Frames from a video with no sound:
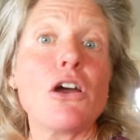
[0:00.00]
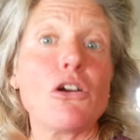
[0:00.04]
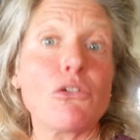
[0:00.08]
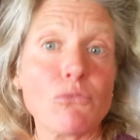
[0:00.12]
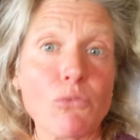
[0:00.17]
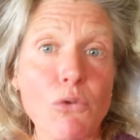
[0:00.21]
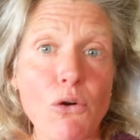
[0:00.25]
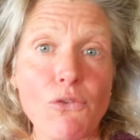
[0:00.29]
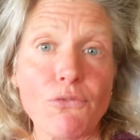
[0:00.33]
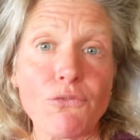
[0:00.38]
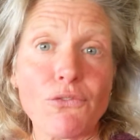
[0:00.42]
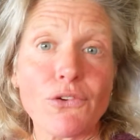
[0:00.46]

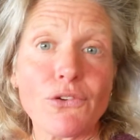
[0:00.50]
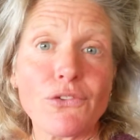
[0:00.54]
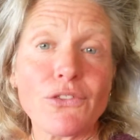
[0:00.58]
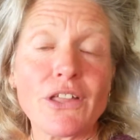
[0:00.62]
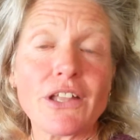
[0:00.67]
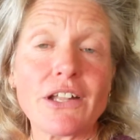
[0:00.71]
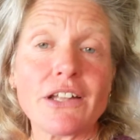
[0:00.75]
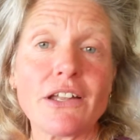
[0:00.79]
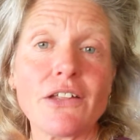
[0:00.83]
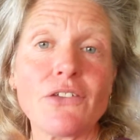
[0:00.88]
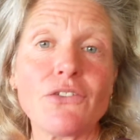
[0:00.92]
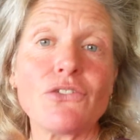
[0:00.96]
raw food
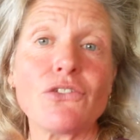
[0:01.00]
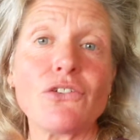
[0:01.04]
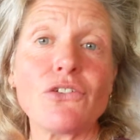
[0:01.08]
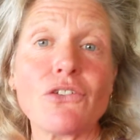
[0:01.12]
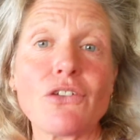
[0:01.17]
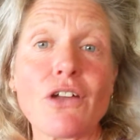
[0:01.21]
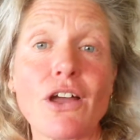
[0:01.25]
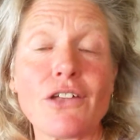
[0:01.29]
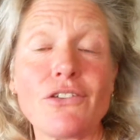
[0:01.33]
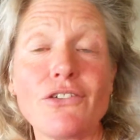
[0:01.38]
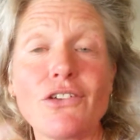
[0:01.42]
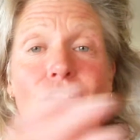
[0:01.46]
than it is to
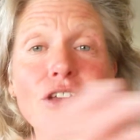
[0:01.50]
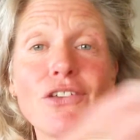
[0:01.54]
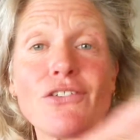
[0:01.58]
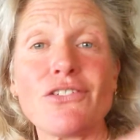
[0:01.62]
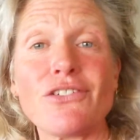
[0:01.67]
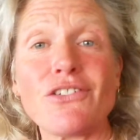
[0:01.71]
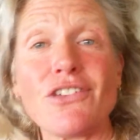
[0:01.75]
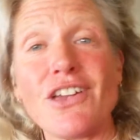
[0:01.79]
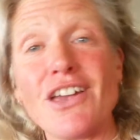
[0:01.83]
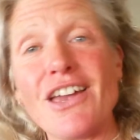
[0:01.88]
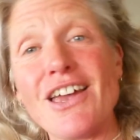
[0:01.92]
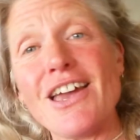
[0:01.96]

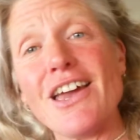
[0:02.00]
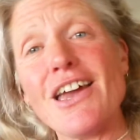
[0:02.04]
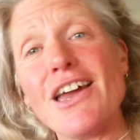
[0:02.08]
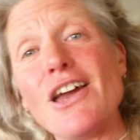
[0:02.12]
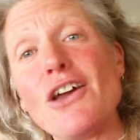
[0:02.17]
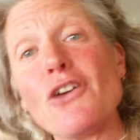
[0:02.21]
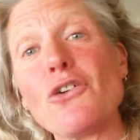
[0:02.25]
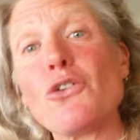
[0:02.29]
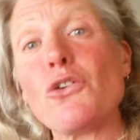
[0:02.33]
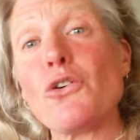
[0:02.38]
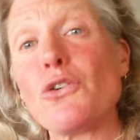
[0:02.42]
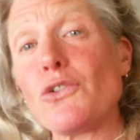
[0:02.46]
digest
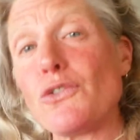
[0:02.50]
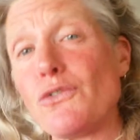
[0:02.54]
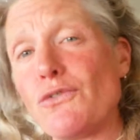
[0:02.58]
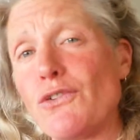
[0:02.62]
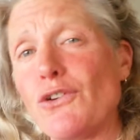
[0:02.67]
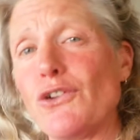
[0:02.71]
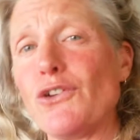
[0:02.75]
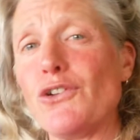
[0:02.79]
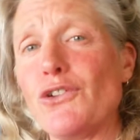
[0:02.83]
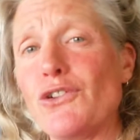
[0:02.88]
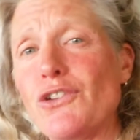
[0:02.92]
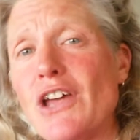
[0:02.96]
cooked
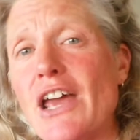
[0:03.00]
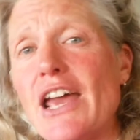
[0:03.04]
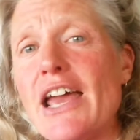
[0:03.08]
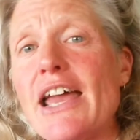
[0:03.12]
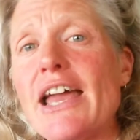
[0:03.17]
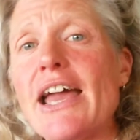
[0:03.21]
food,